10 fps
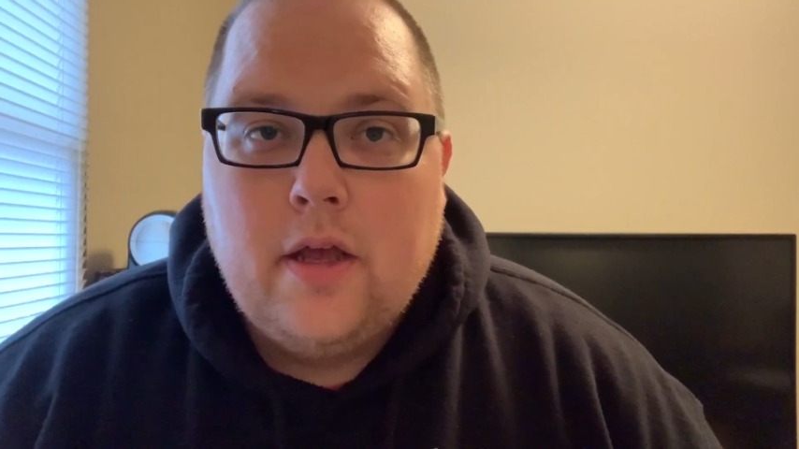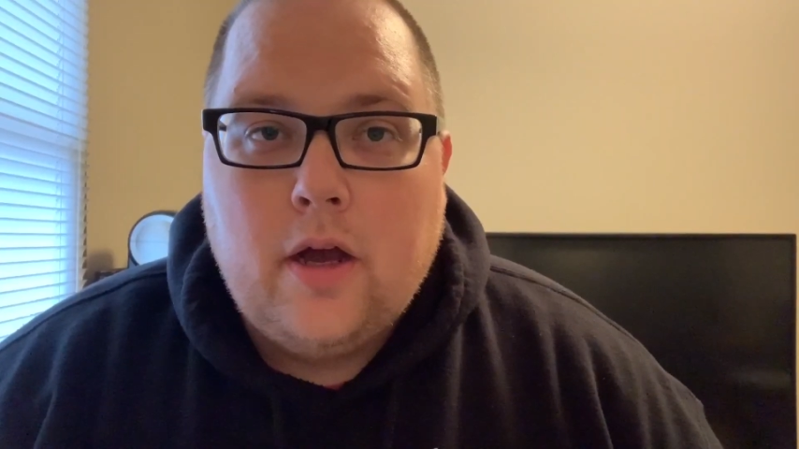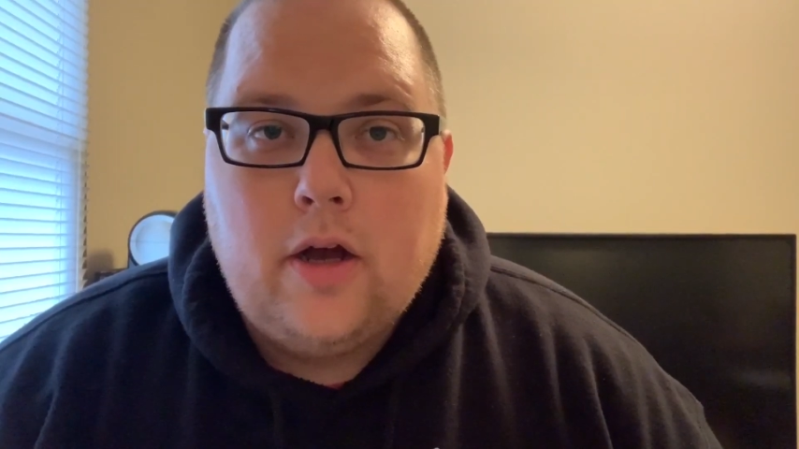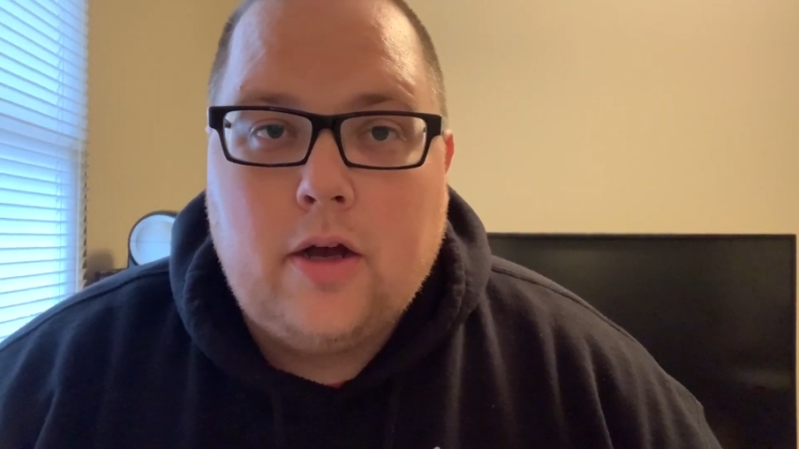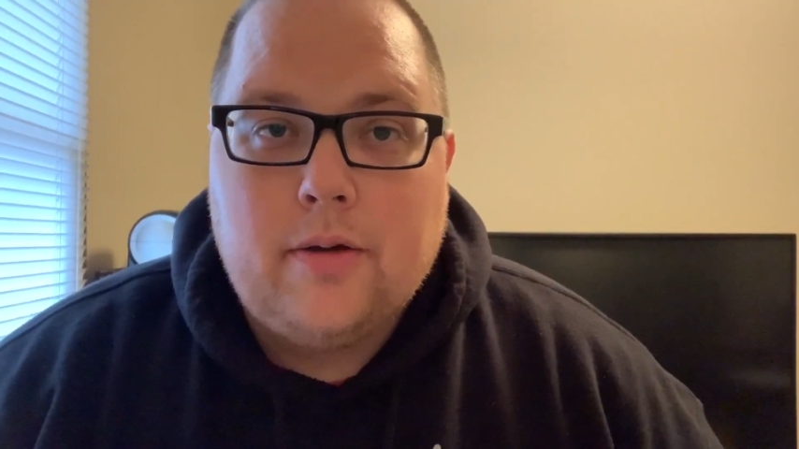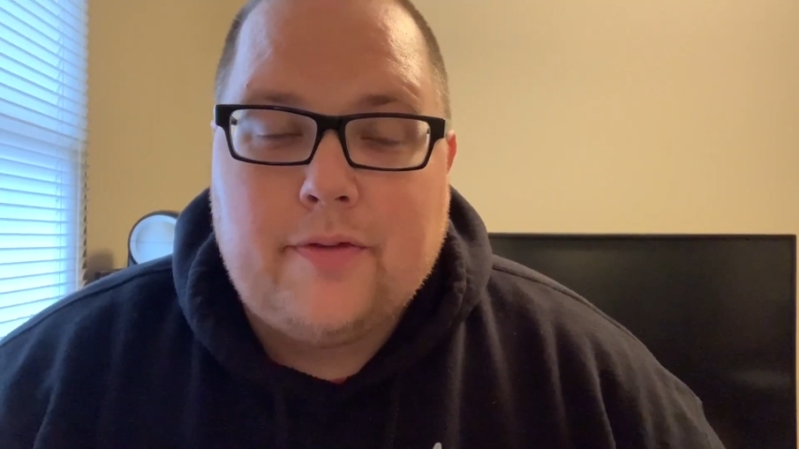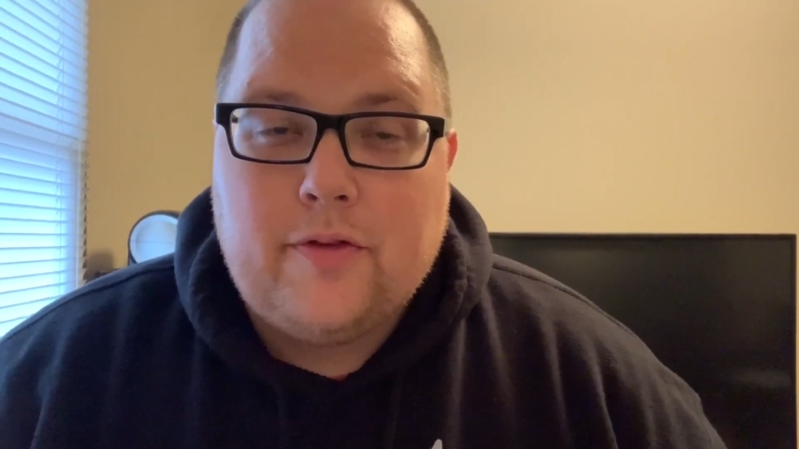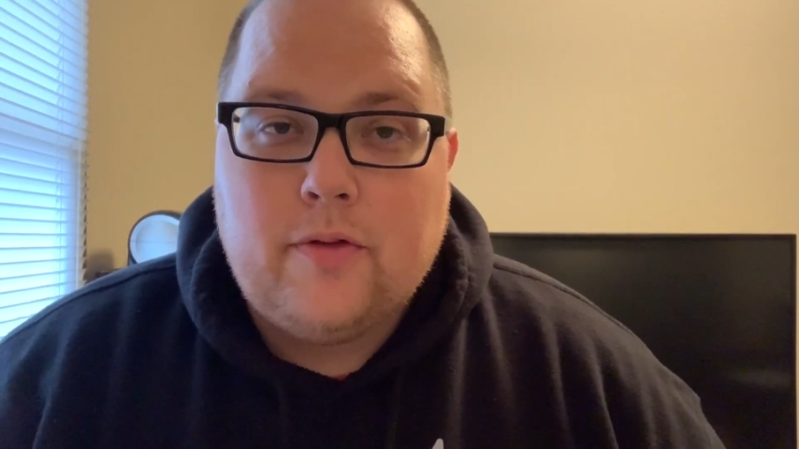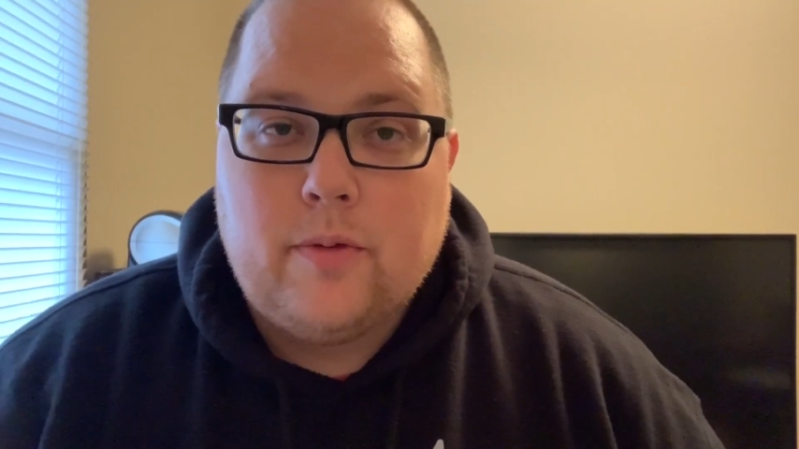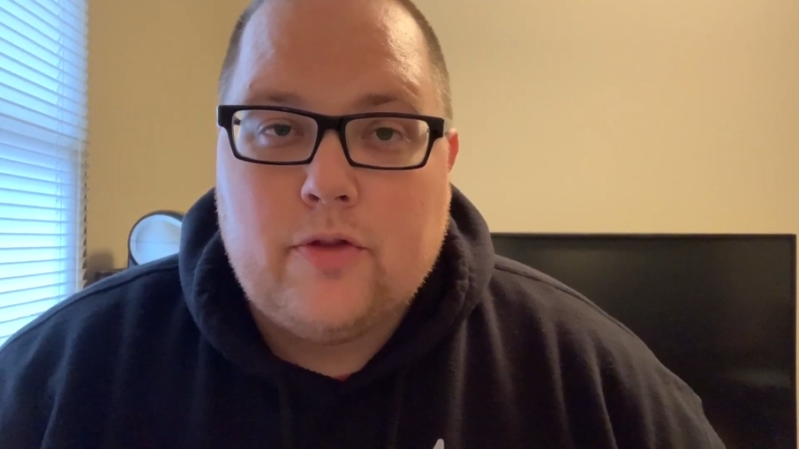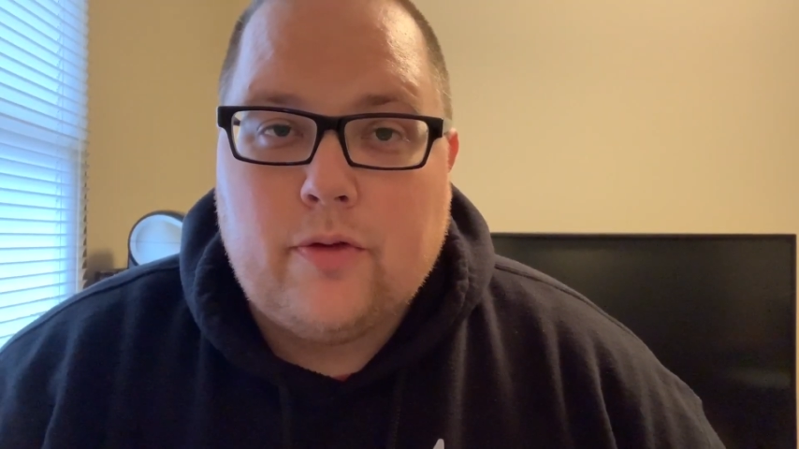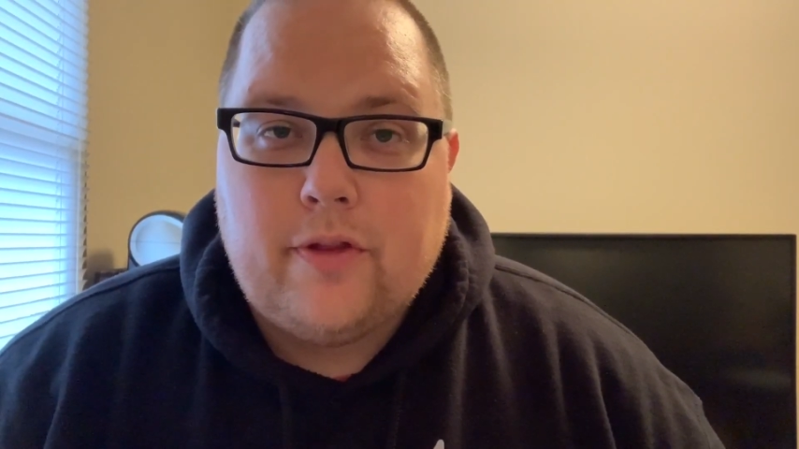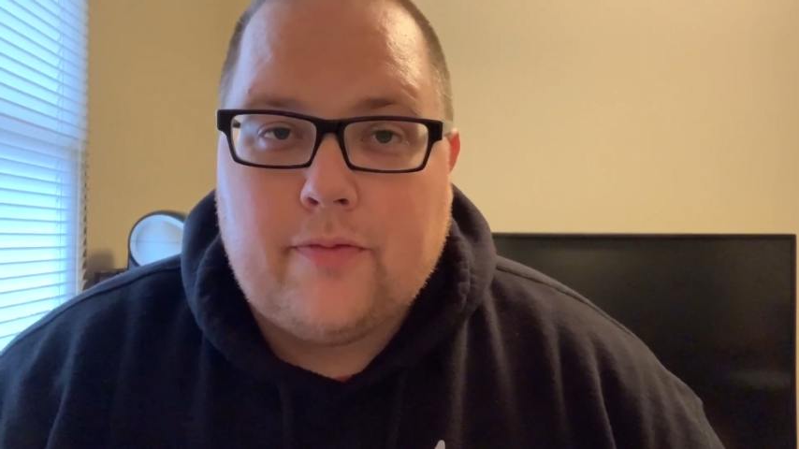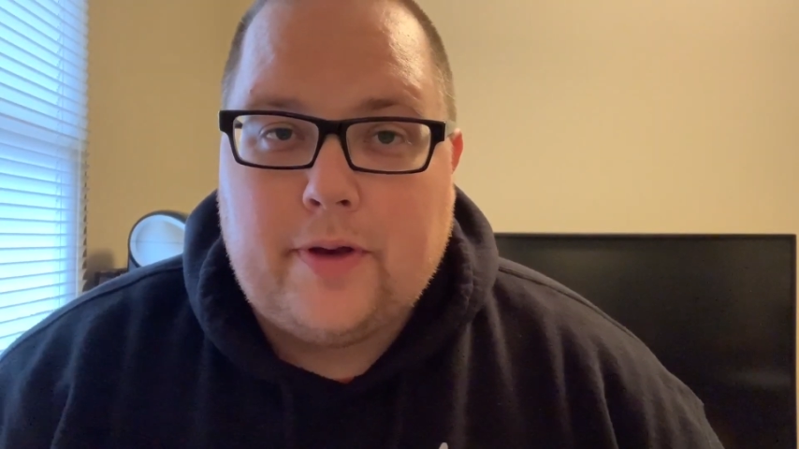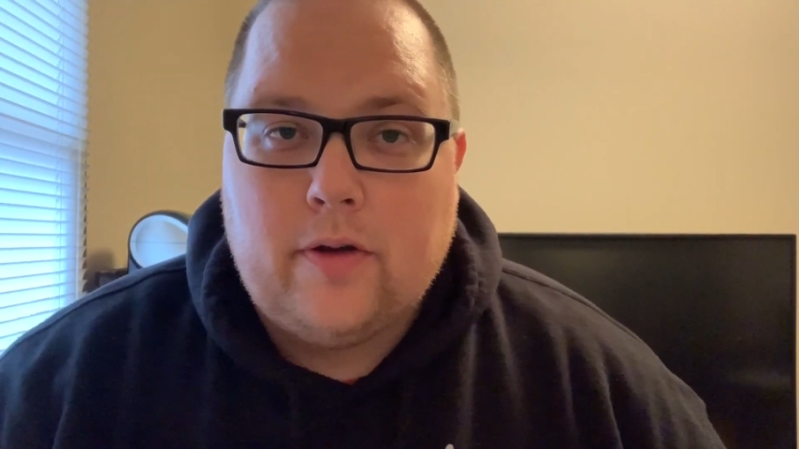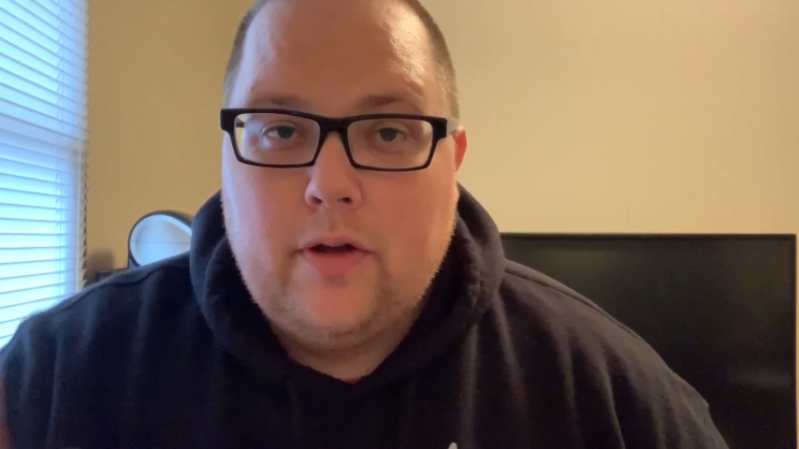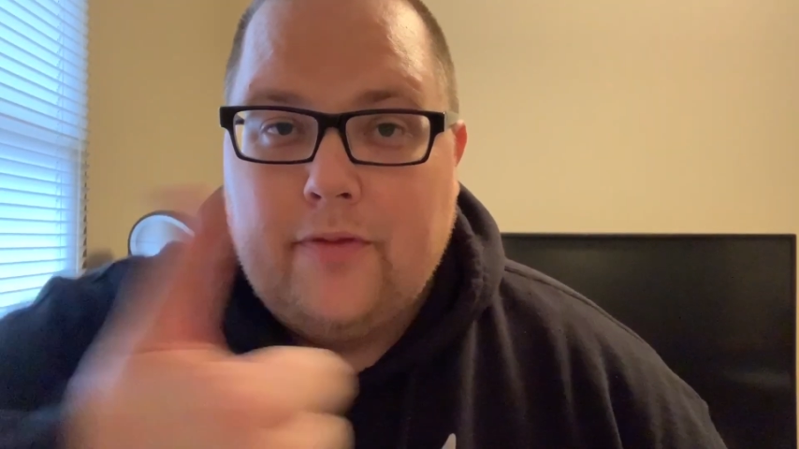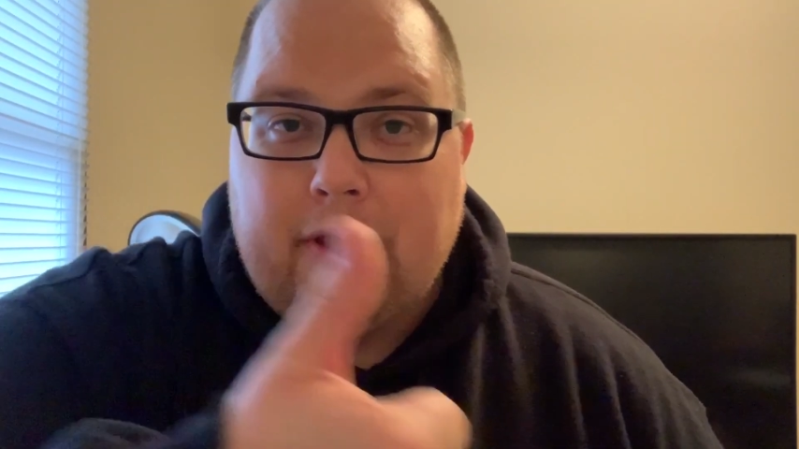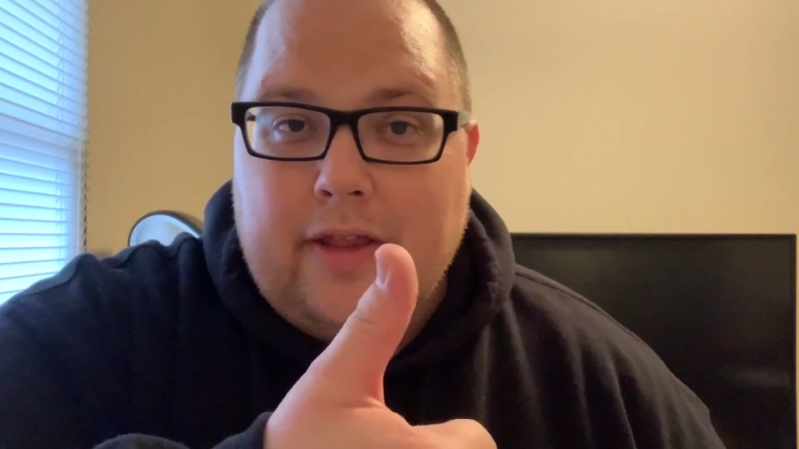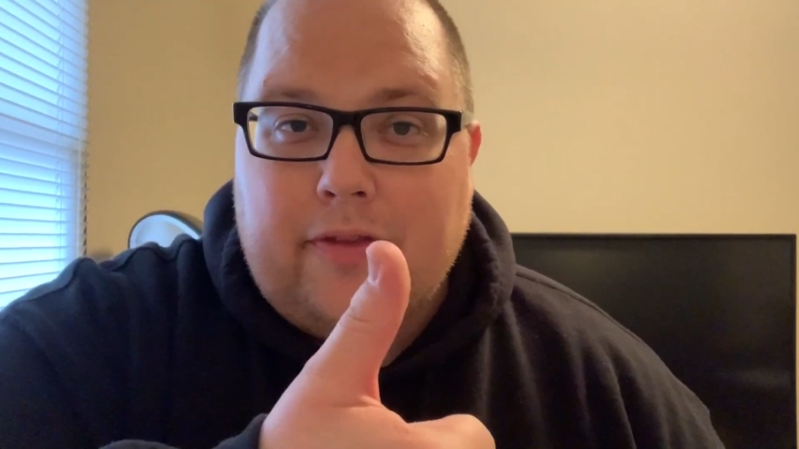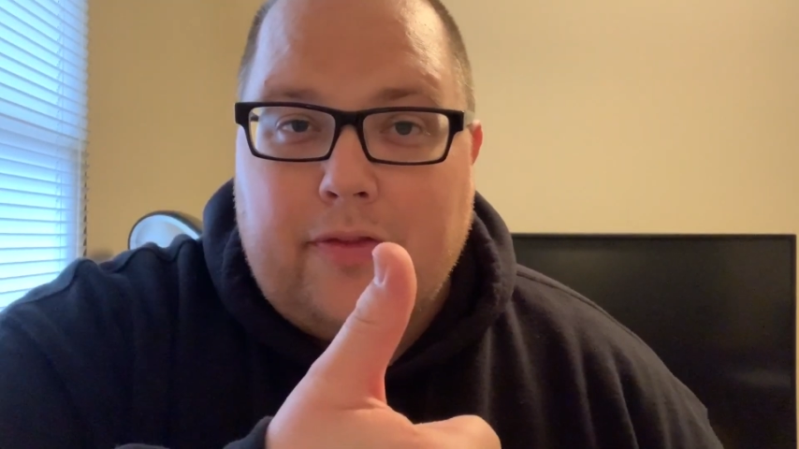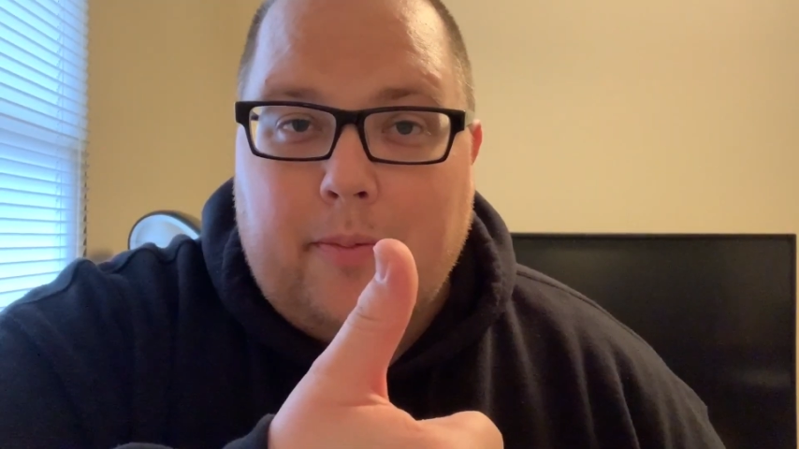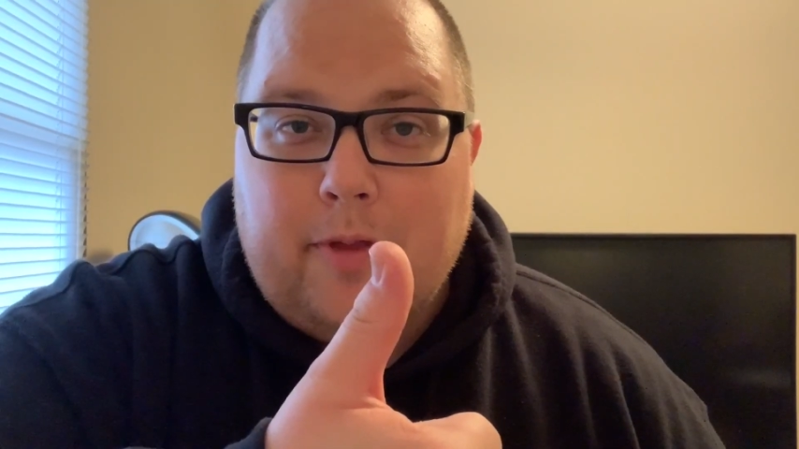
Uh, if you enjoyed this video, if you hit the thumbs